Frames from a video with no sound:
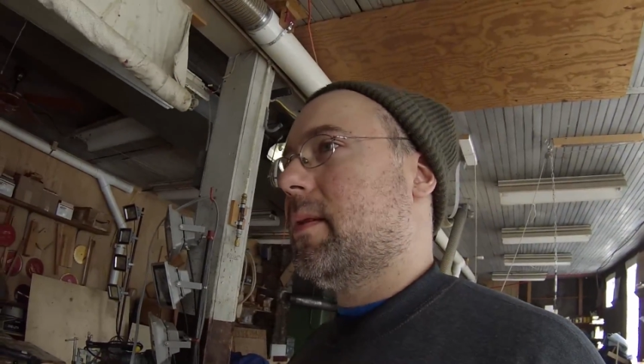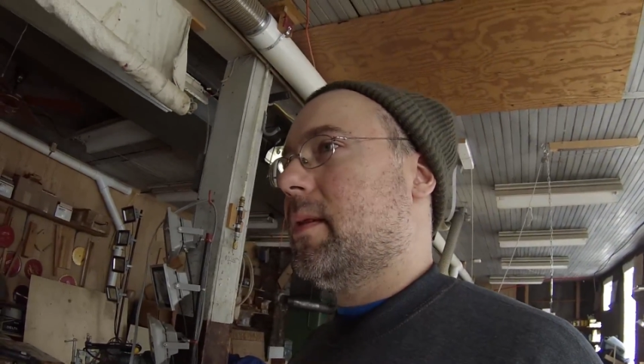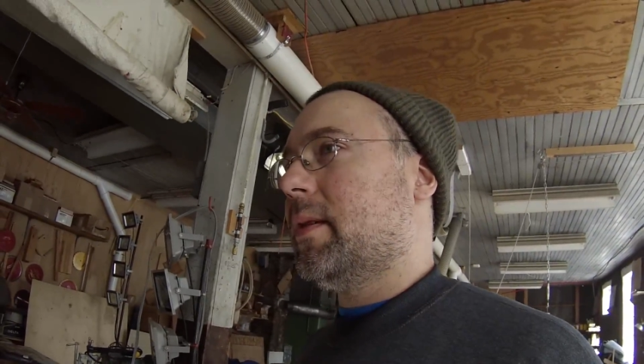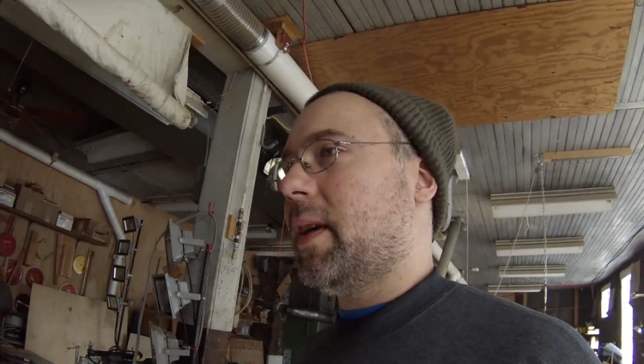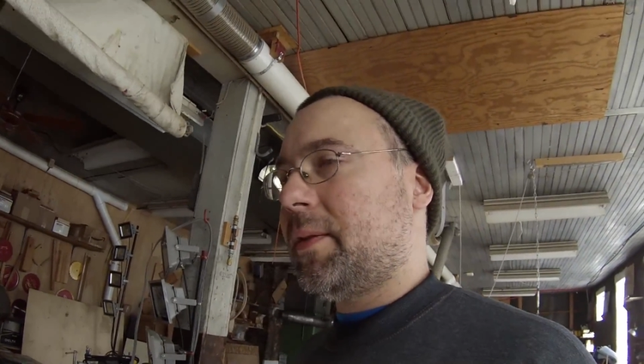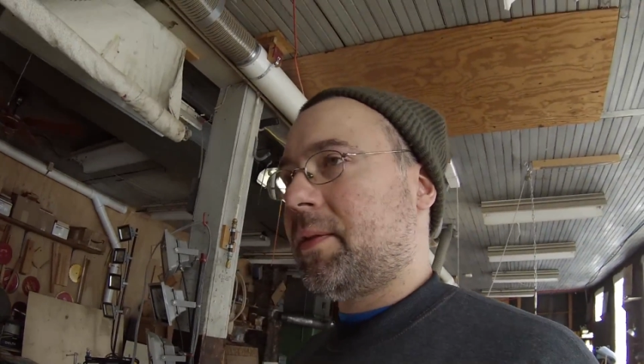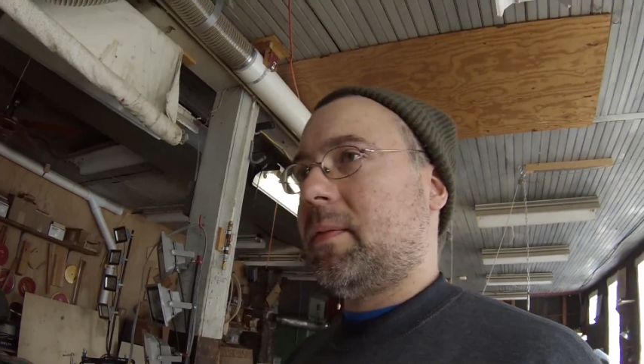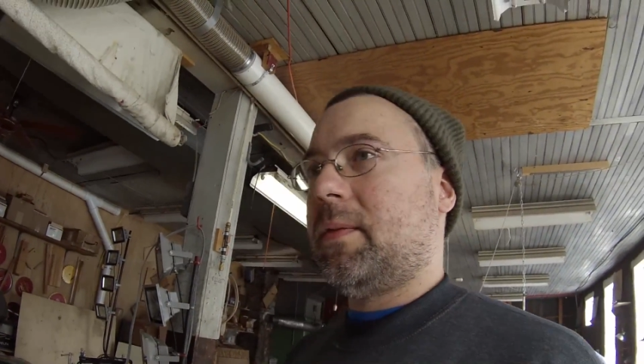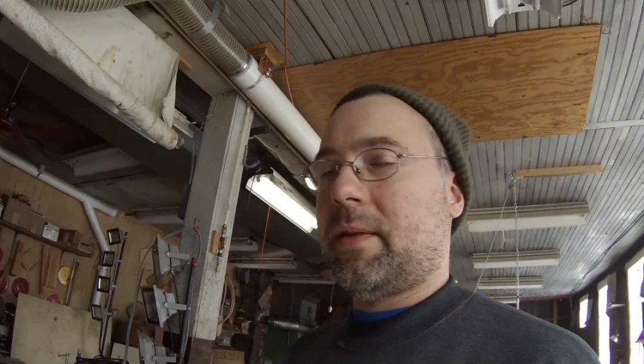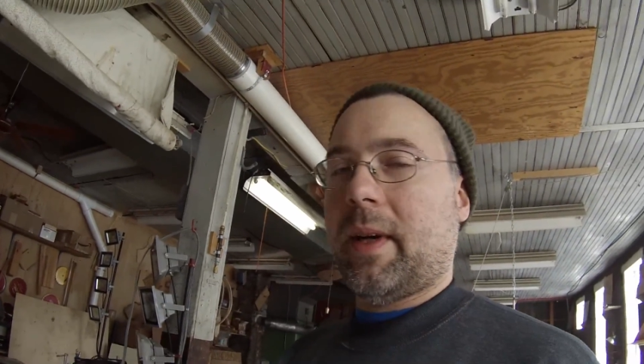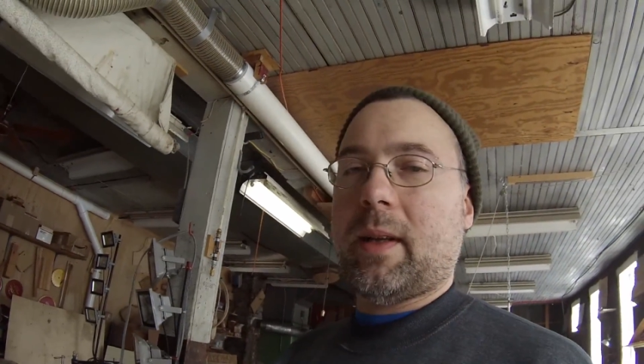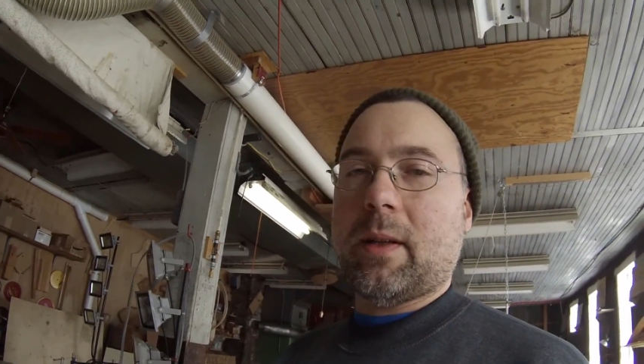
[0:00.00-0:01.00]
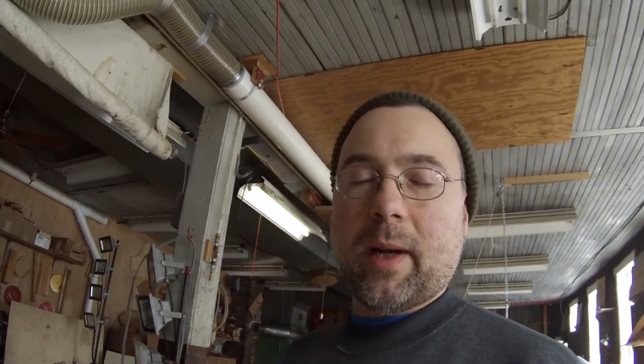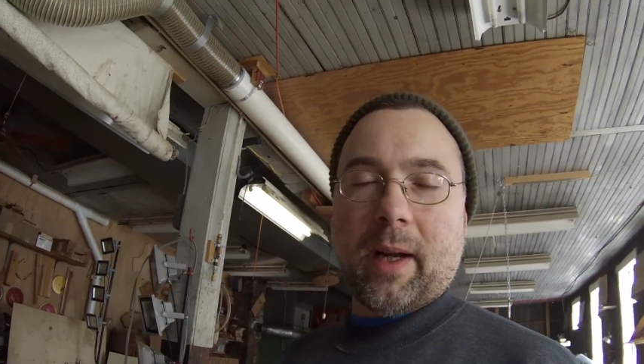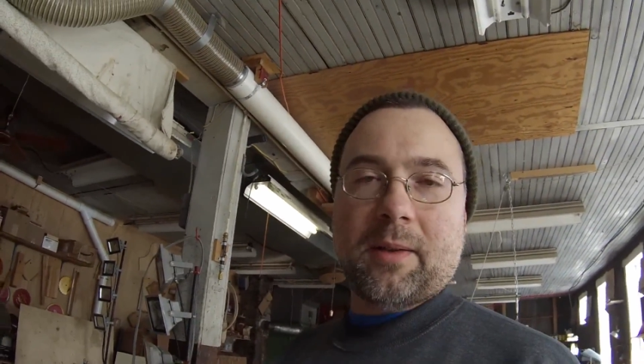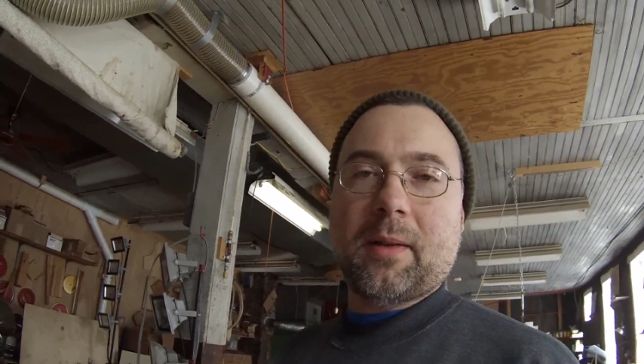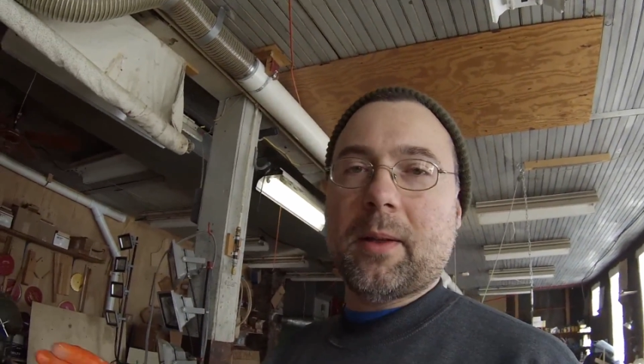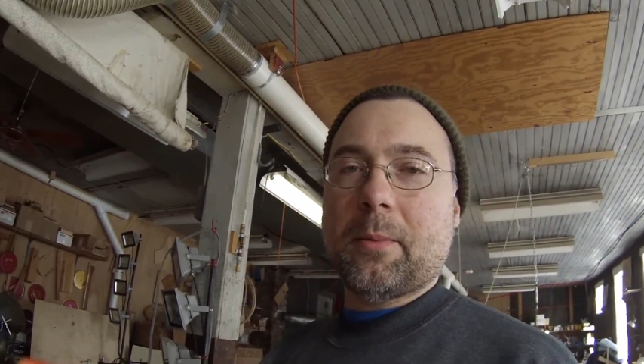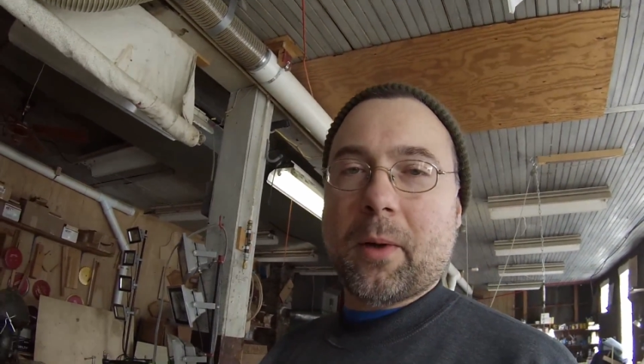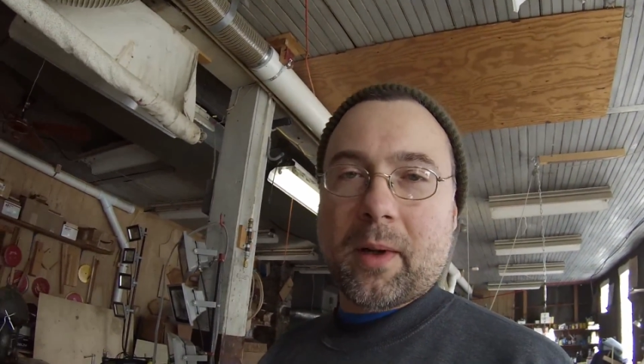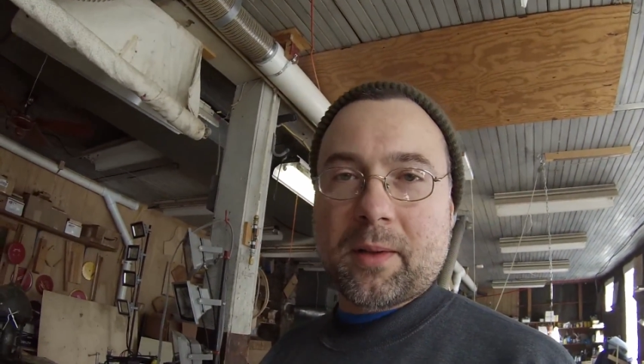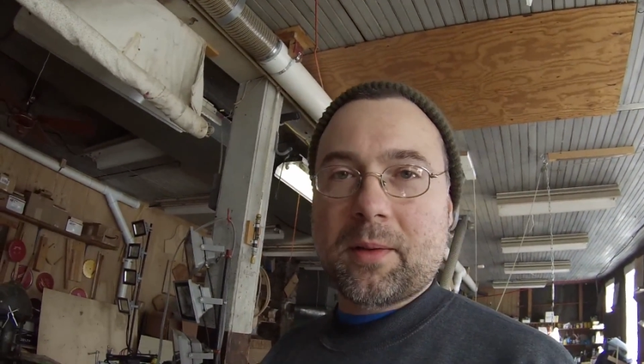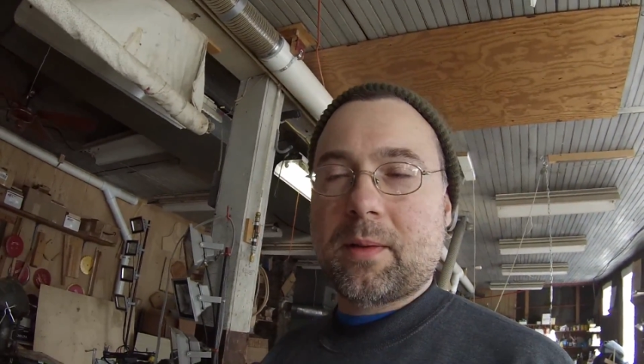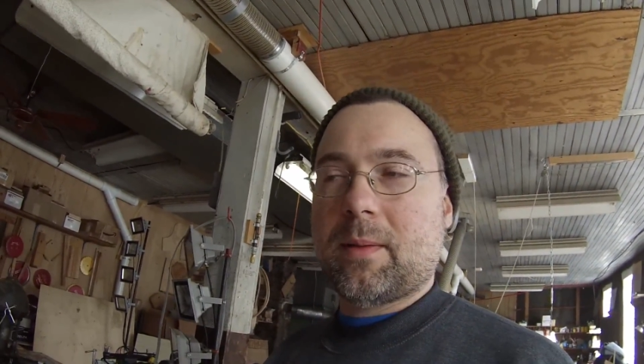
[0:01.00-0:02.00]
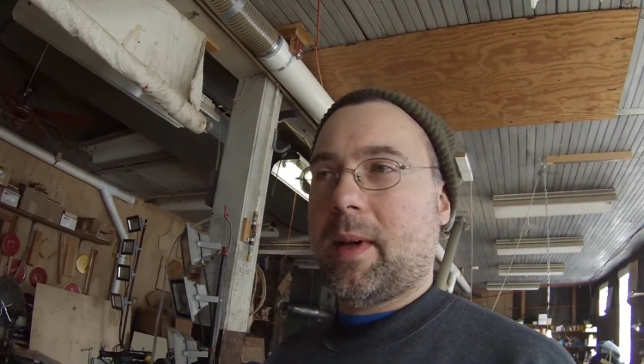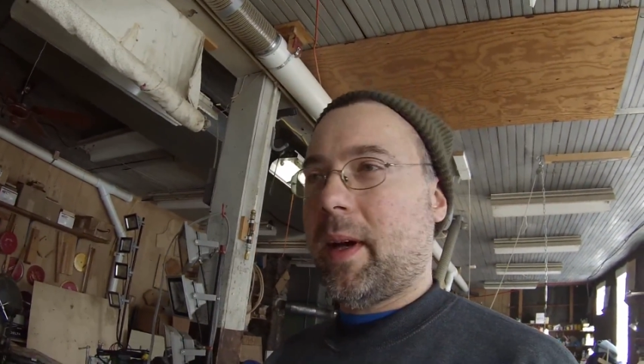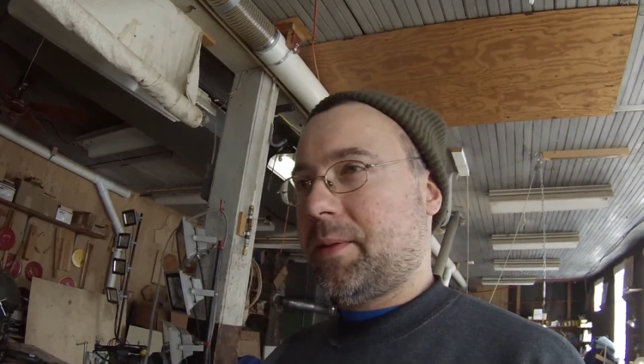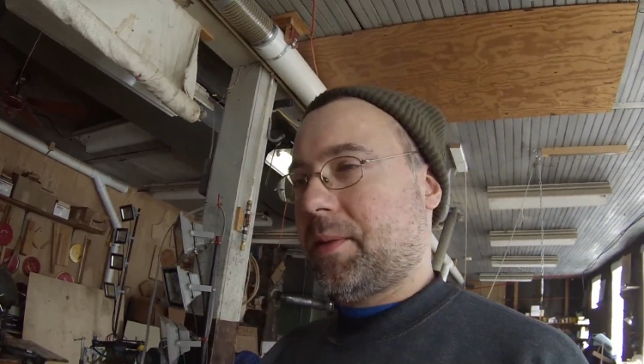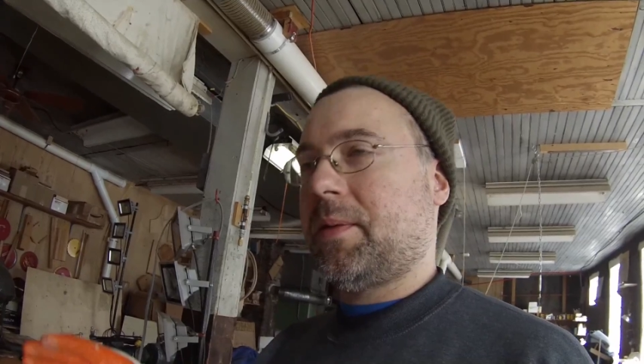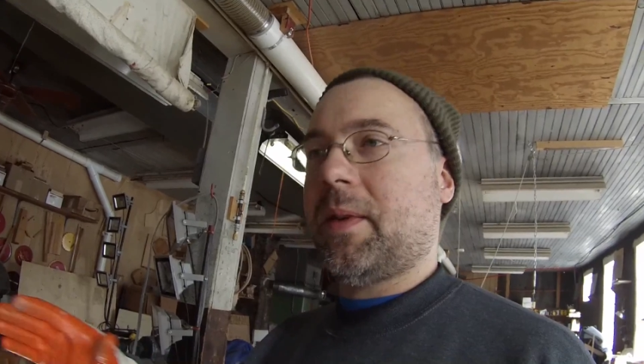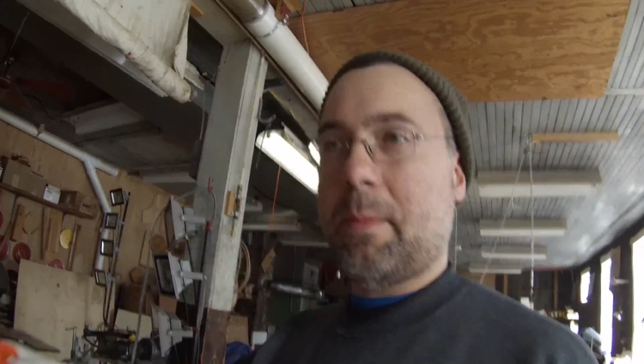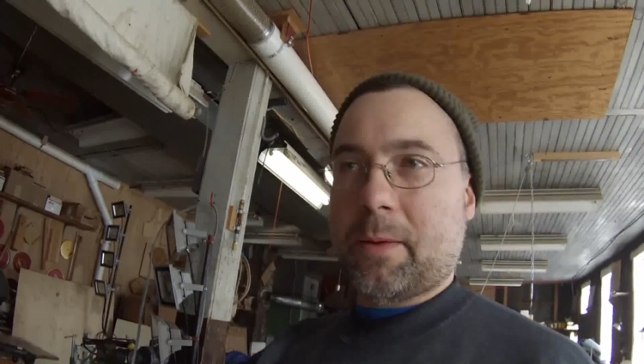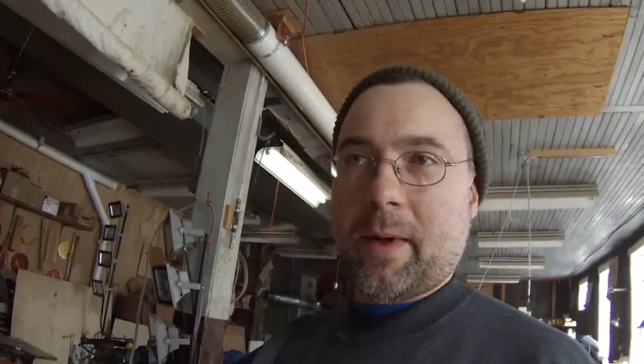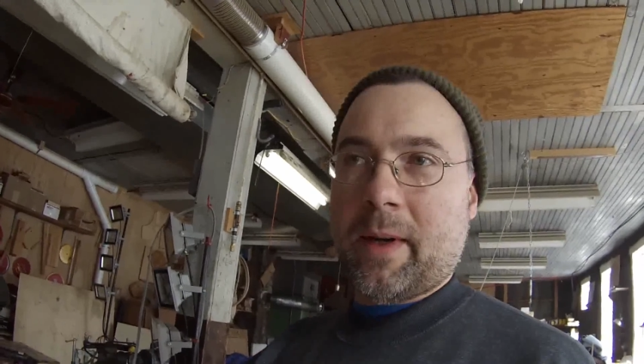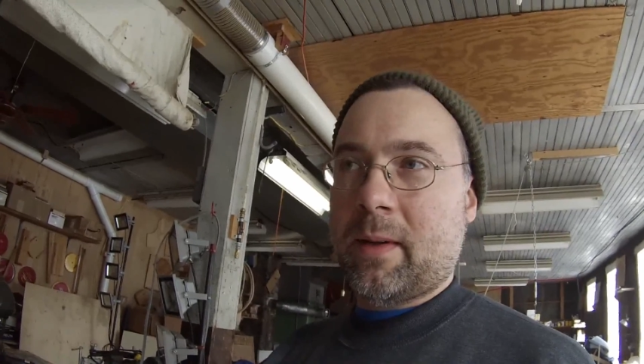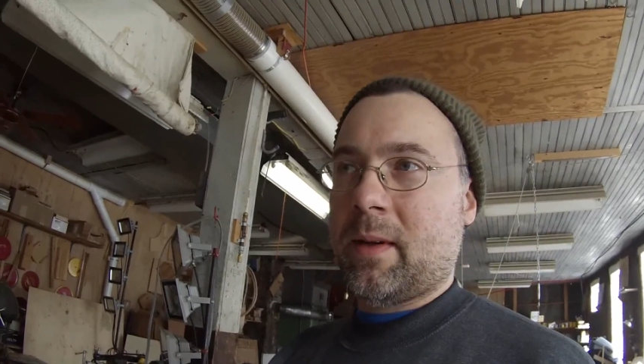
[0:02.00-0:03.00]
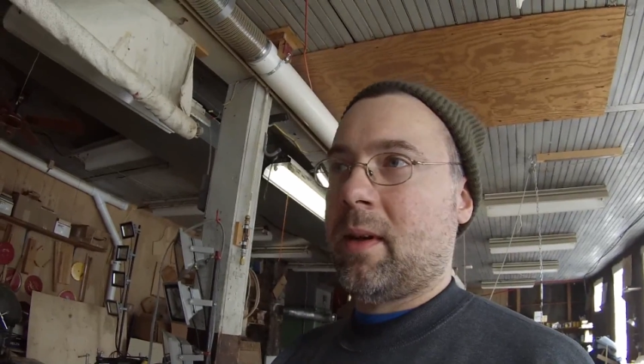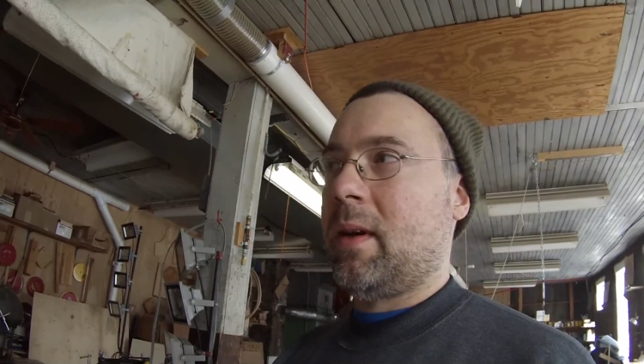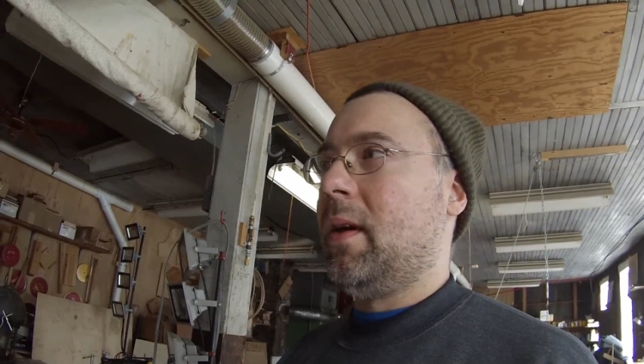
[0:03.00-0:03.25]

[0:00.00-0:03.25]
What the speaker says: the dust silo actually works as a separator.